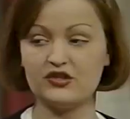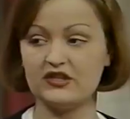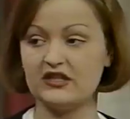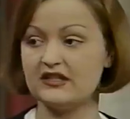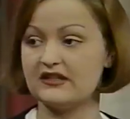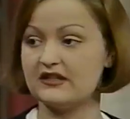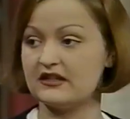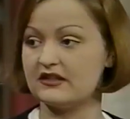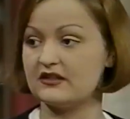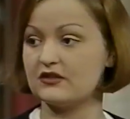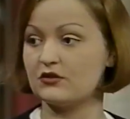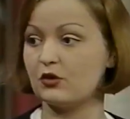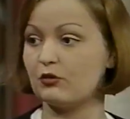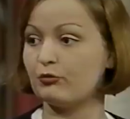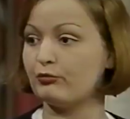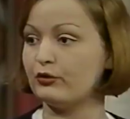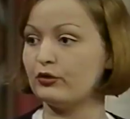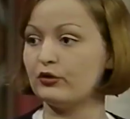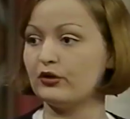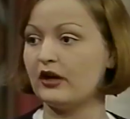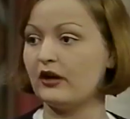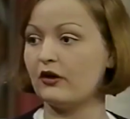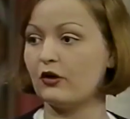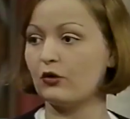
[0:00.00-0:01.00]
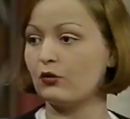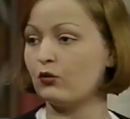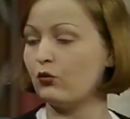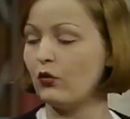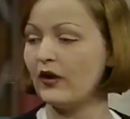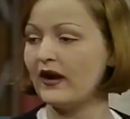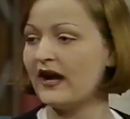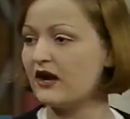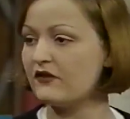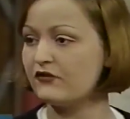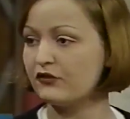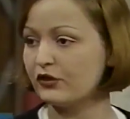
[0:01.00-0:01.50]
Jesus or Buddha or
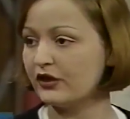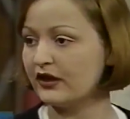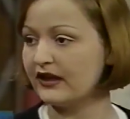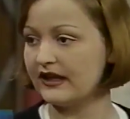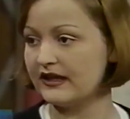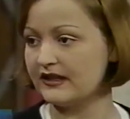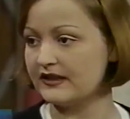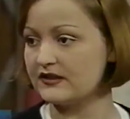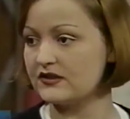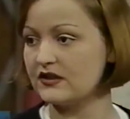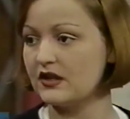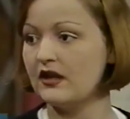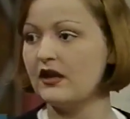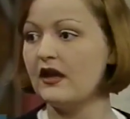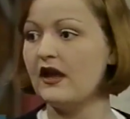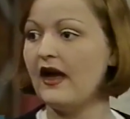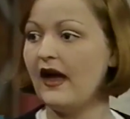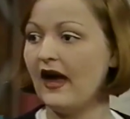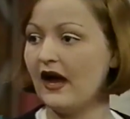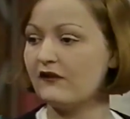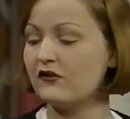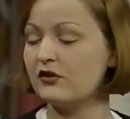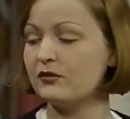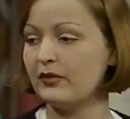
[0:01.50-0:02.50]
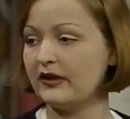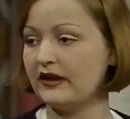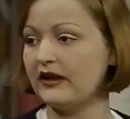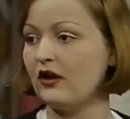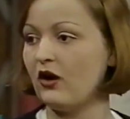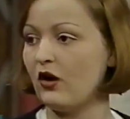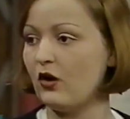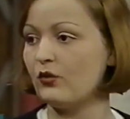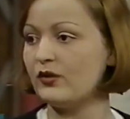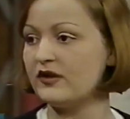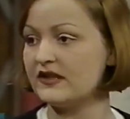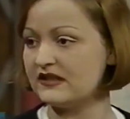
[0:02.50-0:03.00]
whatever it is.
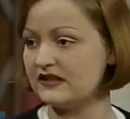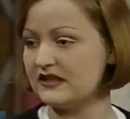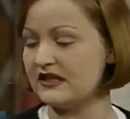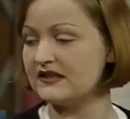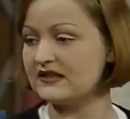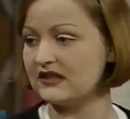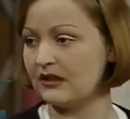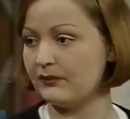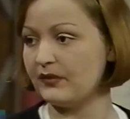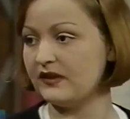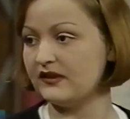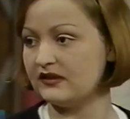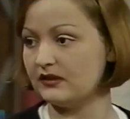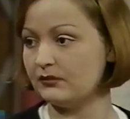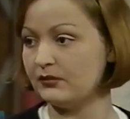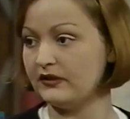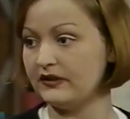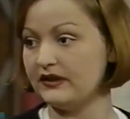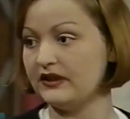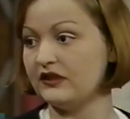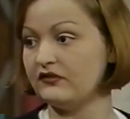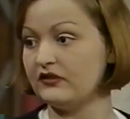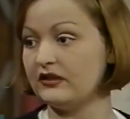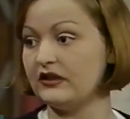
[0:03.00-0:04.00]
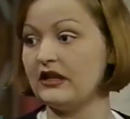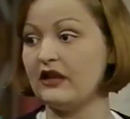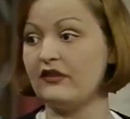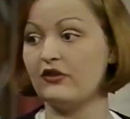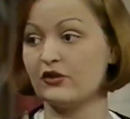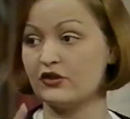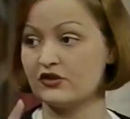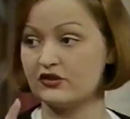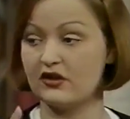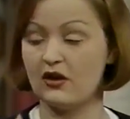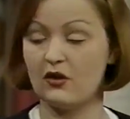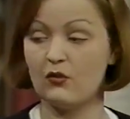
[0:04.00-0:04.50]
Everybody always needs something to believe in, and
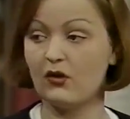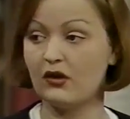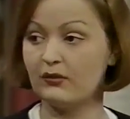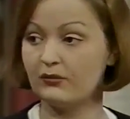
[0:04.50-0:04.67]
there's not